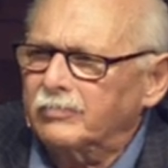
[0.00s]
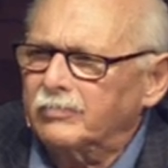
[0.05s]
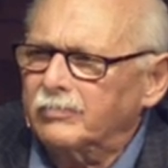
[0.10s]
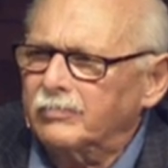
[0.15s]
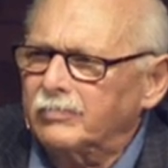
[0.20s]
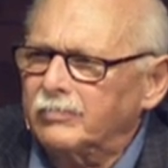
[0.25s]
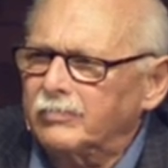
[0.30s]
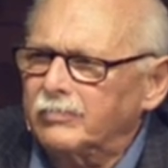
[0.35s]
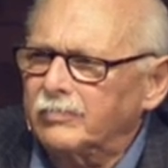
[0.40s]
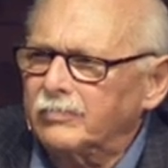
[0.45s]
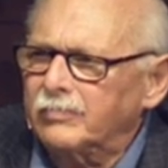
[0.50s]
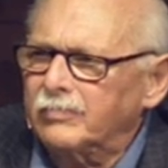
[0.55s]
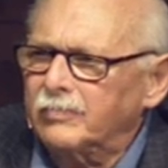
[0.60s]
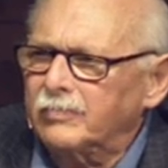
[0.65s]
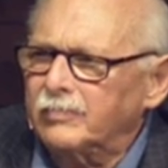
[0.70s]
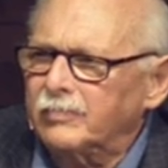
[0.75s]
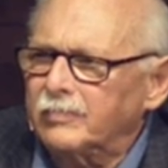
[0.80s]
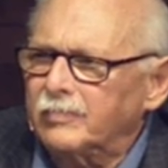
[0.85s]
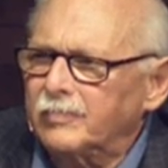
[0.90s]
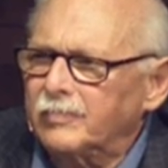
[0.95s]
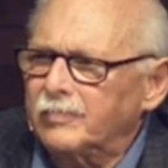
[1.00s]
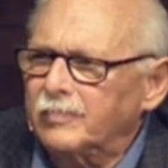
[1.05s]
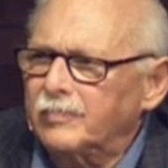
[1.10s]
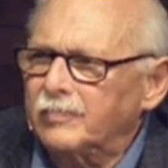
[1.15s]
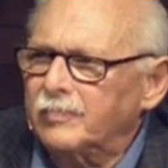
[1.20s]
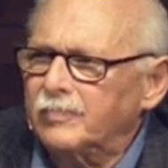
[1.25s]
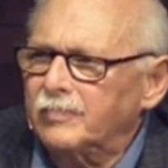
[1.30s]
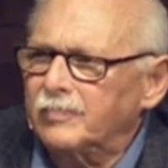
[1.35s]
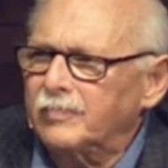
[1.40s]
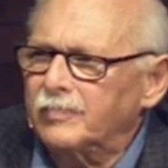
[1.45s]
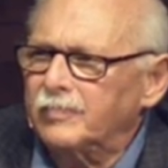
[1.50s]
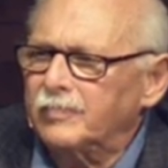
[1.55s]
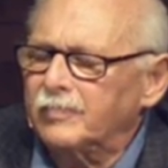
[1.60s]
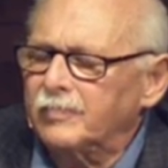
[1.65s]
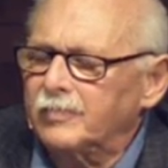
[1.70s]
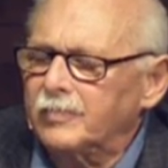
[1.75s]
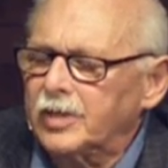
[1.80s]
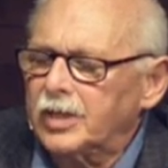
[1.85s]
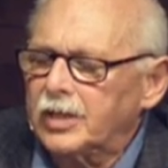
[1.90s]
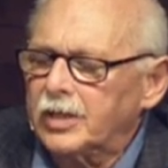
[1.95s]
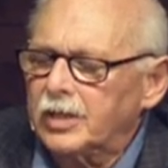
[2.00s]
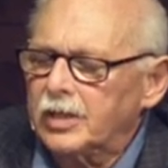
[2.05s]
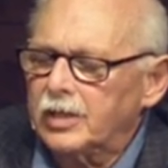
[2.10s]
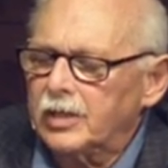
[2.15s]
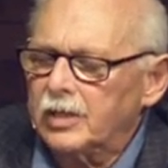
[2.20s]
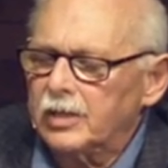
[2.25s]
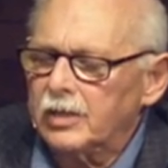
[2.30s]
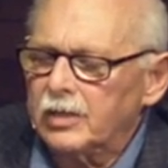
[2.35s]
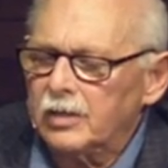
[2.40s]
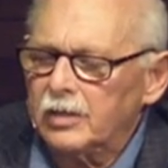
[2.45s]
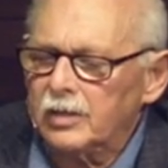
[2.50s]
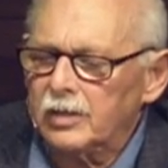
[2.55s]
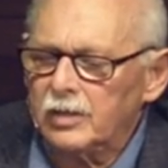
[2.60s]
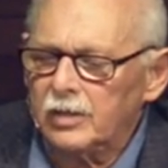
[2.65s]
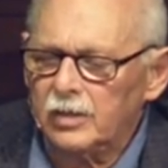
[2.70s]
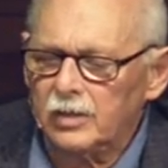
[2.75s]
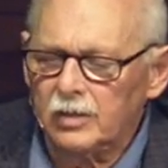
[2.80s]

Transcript: (silence)